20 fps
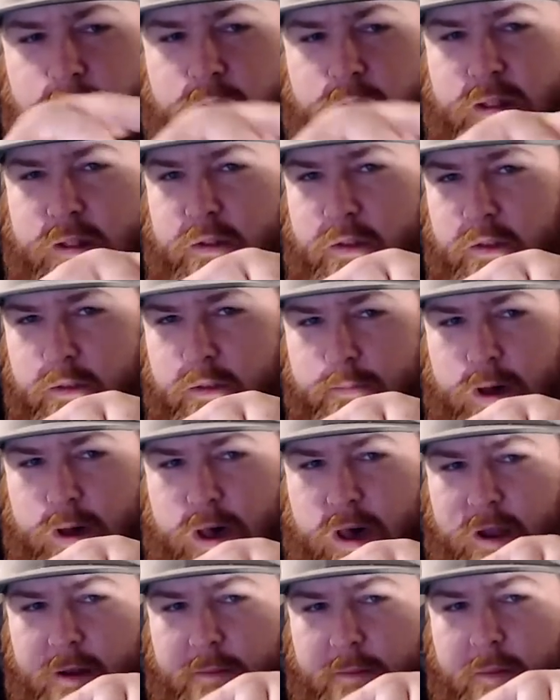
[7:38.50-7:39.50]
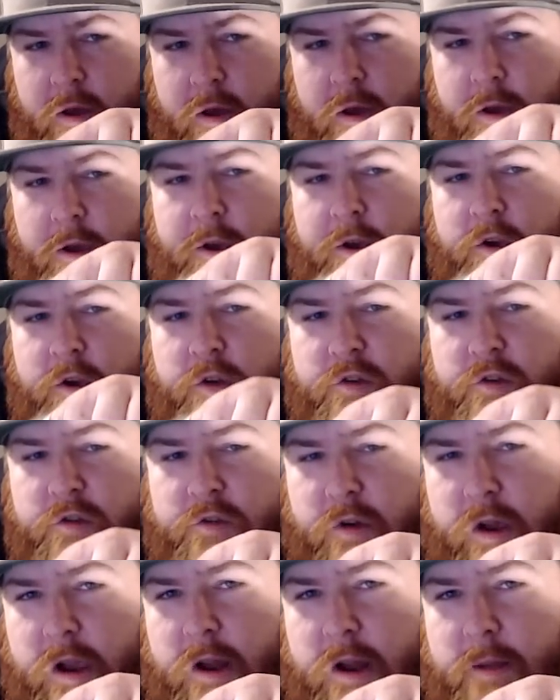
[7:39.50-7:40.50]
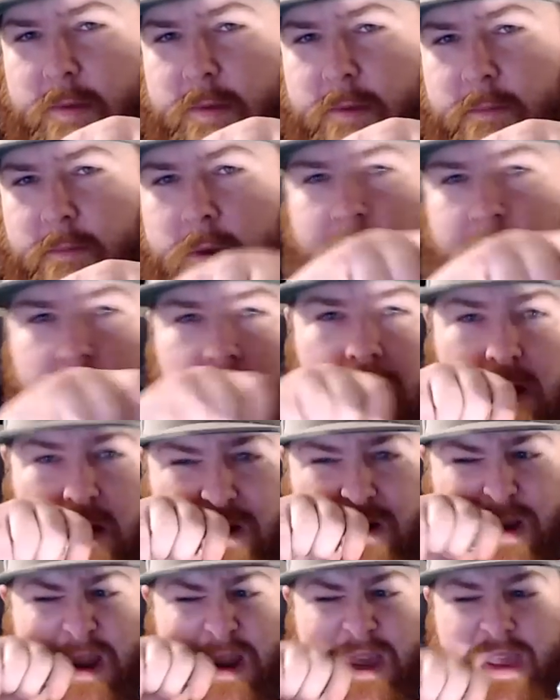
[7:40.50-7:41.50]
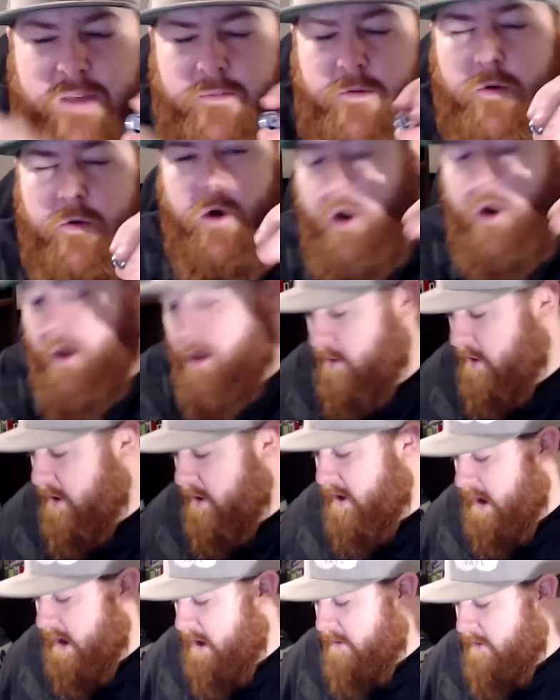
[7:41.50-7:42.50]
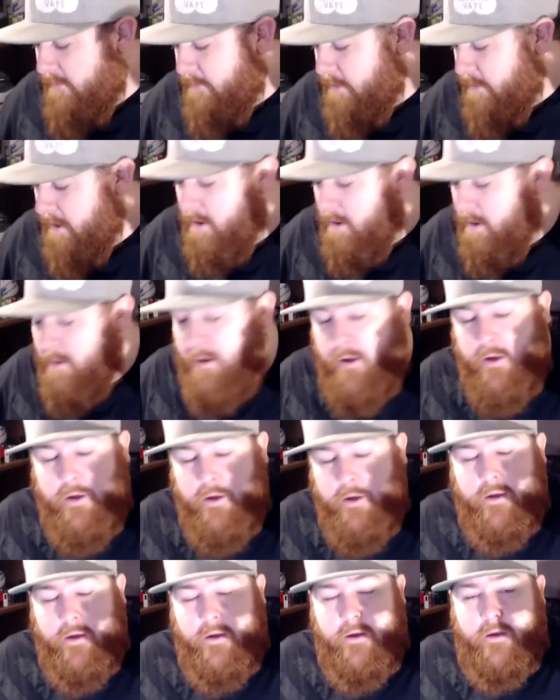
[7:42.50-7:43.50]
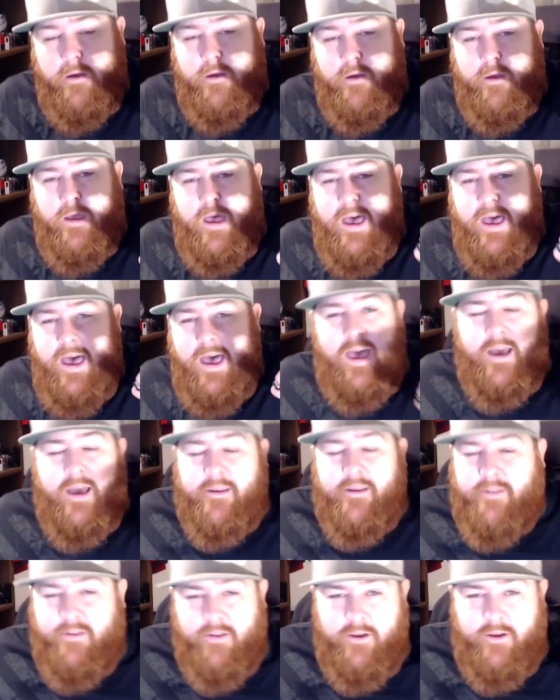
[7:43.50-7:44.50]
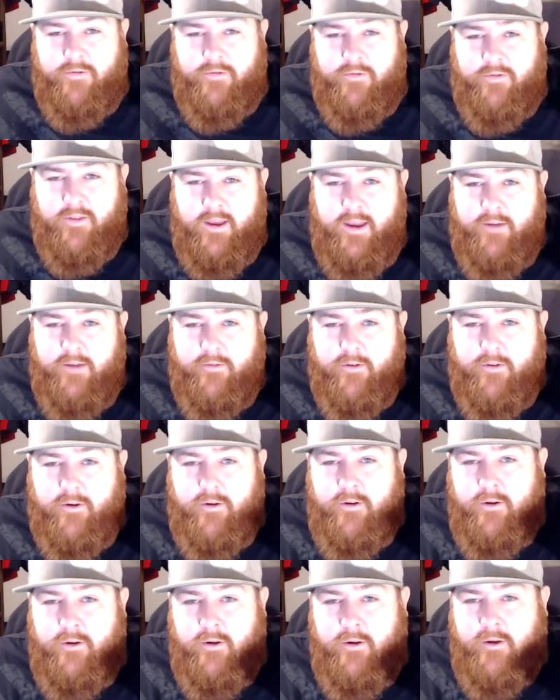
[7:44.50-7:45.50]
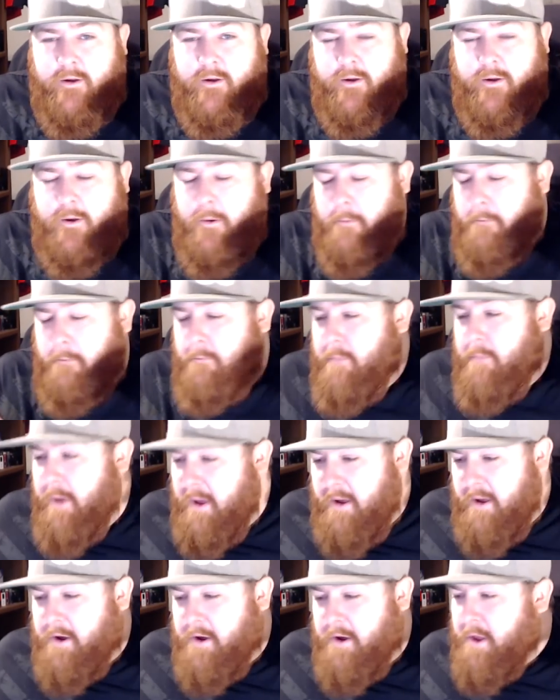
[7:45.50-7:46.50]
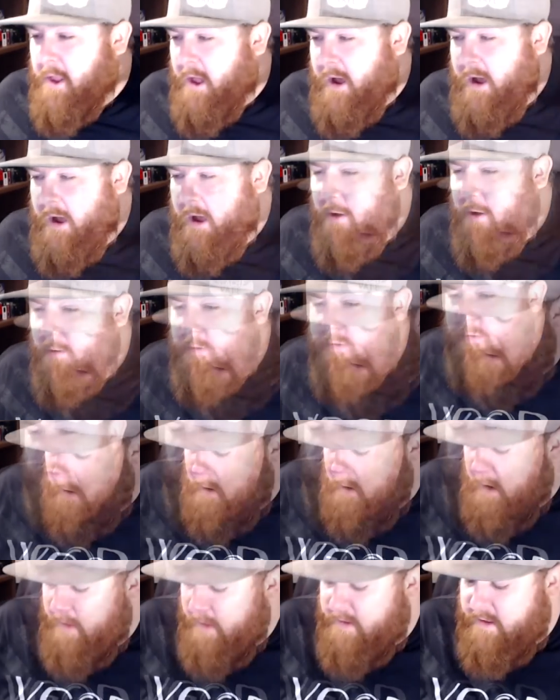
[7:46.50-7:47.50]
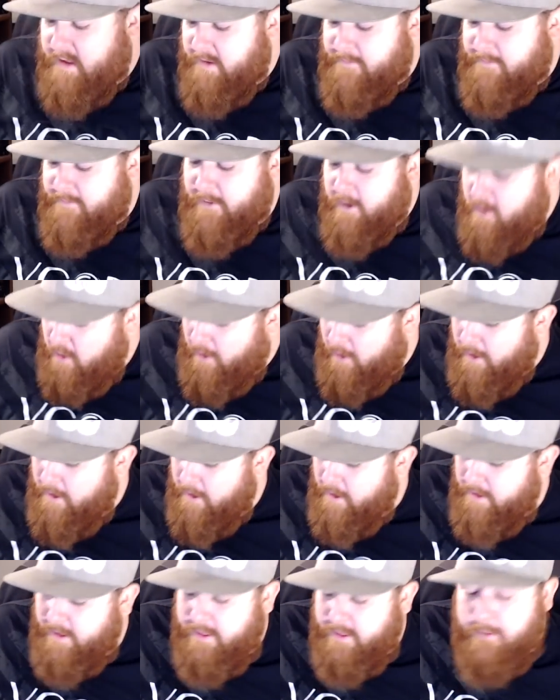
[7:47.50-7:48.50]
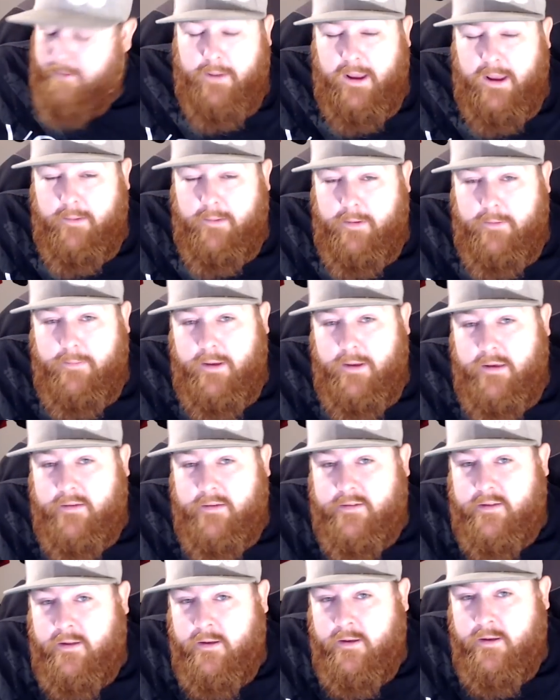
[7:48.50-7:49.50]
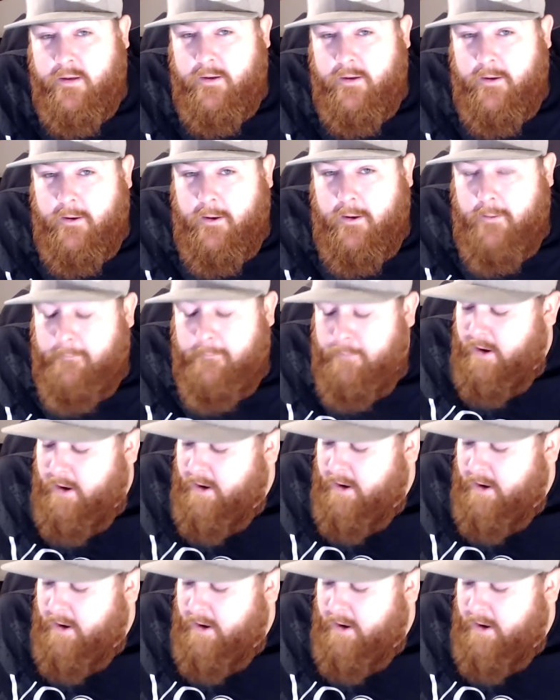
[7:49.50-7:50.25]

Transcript: to the bottom, straight up the middle. It's going to give you all your airflow, excellent flavor, big clouds. It's a different coil than the Baby Beast, but